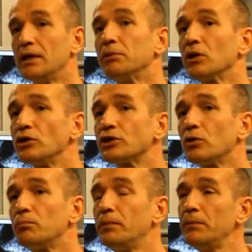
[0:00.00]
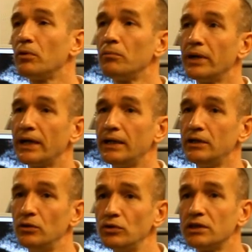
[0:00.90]
But also people may
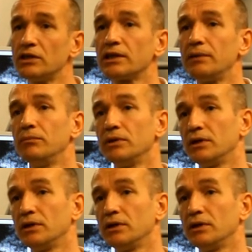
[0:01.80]
use the same